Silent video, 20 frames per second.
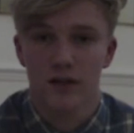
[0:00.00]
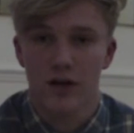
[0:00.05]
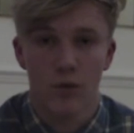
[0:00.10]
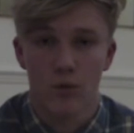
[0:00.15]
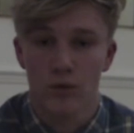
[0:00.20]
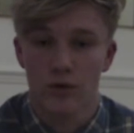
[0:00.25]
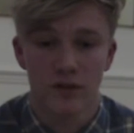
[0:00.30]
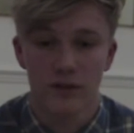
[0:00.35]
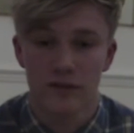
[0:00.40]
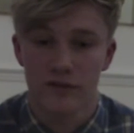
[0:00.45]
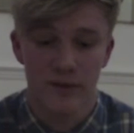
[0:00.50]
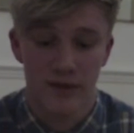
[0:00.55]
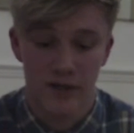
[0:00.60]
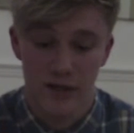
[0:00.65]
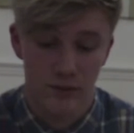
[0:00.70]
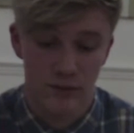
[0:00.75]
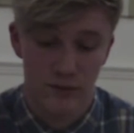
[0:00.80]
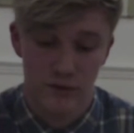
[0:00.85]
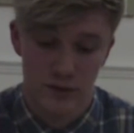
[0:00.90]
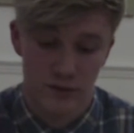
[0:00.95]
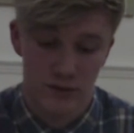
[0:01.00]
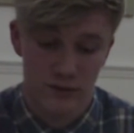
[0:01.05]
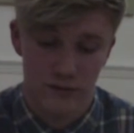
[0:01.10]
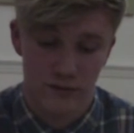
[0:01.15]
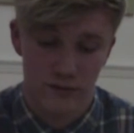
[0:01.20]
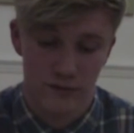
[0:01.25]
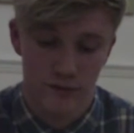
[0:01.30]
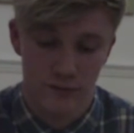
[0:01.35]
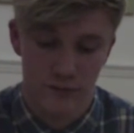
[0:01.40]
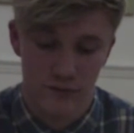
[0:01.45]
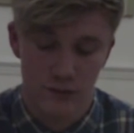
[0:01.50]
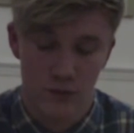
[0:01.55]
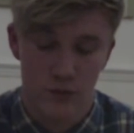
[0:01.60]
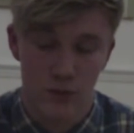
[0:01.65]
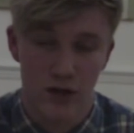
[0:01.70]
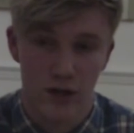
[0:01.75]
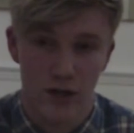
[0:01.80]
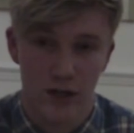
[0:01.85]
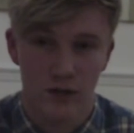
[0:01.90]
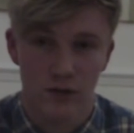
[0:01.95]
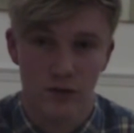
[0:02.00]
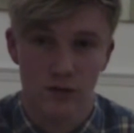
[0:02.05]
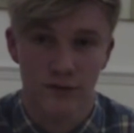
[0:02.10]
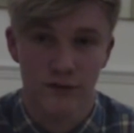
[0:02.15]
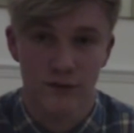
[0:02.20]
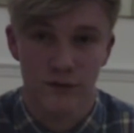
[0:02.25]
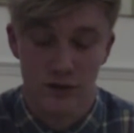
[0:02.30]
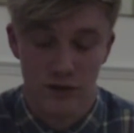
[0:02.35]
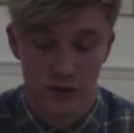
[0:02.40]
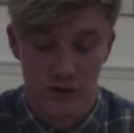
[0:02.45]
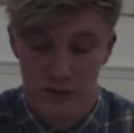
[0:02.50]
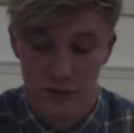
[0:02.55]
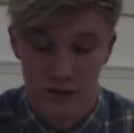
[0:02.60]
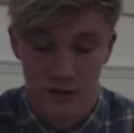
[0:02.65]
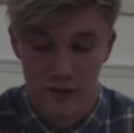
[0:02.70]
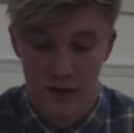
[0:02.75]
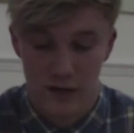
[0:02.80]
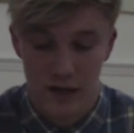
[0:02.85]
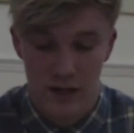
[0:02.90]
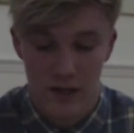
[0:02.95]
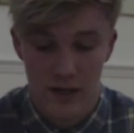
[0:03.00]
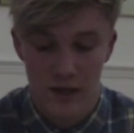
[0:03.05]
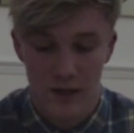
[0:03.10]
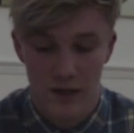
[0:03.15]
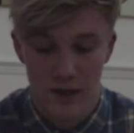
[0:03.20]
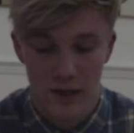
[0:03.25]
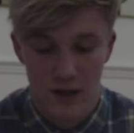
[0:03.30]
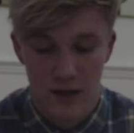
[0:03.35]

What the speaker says: I wouldn't have been able to work or function correctly.